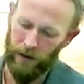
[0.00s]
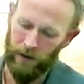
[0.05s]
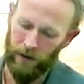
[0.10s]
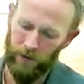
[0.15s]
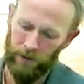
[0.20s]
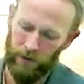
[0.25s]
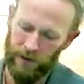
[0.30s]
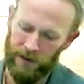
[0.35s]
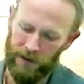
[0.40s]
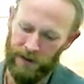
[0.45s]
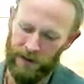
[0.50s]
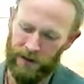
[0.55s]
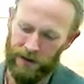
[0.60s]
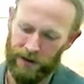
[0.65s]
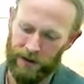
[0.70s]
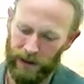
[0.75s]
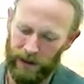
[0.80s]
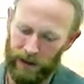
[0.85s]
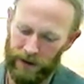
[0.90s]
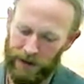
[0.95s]
which is
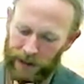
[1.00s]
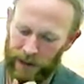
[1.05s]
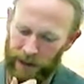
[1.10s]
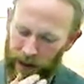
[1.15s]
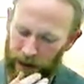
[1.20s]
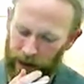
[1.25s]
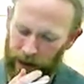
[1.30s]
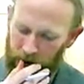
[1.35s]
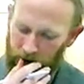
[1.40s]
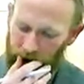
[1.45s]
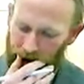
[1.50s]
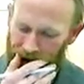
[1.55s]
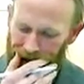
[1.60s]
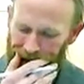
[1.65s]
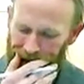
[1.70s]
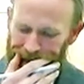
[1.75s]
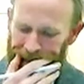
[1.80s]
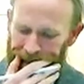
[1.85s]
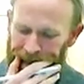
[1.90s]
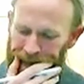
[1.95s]
interesting because it
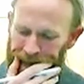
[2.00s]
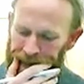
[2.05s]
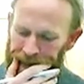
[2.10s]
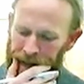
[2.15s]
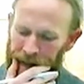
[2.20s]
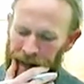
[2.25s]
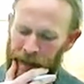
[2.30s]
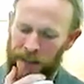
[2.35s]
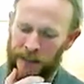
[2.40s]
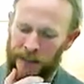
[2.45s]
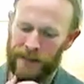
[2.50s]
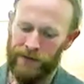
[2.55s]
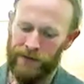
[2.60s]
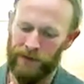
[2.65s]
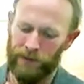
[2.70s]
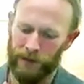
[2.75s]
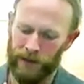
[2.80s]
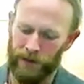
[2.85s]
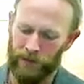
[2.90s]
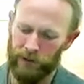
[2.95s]
addresses AGNs
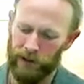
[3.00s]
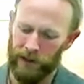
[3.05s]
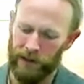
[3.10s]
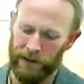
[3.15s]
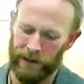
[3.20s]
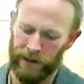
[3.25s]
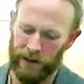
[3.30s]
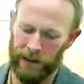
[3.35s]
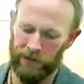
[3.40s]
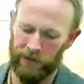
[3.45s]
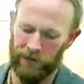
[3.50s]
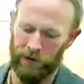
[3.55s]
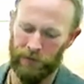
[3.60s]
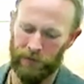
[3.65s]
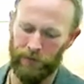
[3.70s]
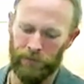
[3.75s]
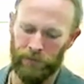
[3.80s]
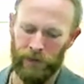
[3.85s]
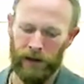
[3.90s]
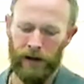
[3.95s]
from a completely
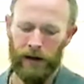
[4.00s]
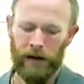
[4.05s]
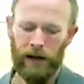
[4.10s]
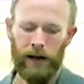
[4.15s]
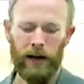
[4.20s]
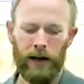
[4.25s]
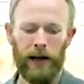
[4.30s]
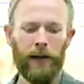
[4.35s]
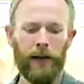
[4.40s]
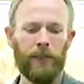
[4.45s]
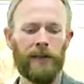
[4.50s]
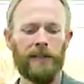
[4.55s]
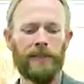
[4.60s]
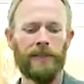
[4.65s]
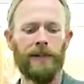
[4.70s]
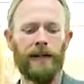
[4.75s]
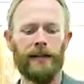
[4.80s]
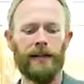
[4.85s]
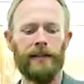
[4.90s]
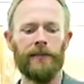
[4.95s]
different
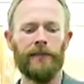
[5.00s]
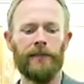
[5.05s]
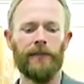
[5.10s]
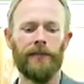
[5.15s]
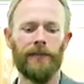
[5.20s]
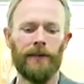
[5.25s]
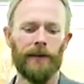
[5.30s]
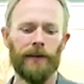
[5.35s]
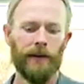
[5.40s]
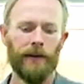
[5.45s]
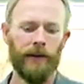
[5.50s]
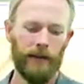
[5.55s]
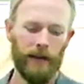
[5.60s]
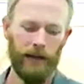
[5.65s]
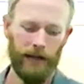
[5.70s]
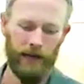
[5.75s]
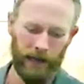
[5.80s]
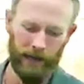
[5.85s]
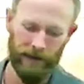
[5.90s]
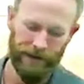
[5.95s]
perspective
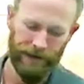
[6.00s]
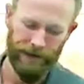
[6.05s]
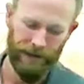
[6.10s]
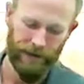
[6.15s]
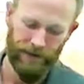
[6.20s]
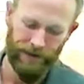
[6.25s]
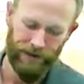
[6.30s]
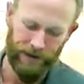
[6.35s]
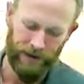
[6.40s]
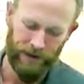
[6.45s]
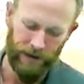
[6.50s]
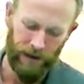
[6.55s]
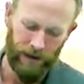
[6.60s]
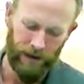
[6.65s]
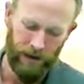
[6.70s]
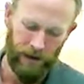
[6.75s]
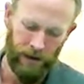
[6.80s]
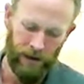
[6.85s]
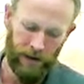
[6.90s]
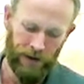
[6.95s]
than as these
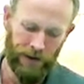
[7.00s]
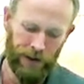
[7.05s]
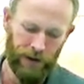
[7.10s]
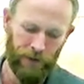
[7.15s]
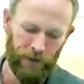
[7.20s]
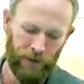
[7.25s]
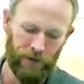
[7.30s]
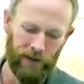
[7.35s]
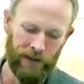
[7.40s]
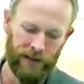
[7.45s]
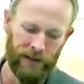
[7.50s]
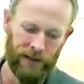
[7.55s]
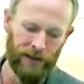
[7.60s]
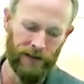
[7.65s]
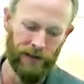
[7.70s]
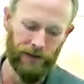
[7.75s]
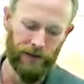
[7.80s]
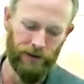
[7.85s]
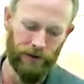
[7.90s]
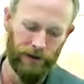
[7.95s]
super
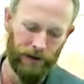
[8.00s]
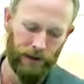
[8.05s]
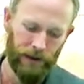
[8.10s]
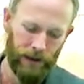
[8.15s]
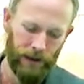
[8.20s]
recessional